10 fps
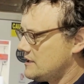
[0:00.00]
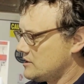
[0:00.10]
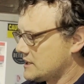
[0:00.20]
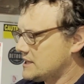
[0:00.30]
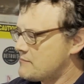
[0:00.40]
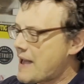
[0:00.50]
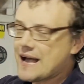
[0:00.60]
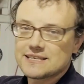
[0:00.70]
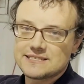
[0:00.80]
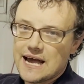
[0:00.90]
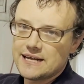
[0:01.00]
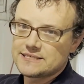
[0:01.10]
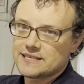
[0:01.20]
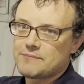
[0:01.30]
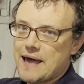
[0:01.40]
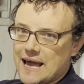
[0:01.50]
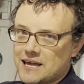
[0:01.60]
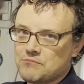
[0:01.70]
You look at the back sides of the backing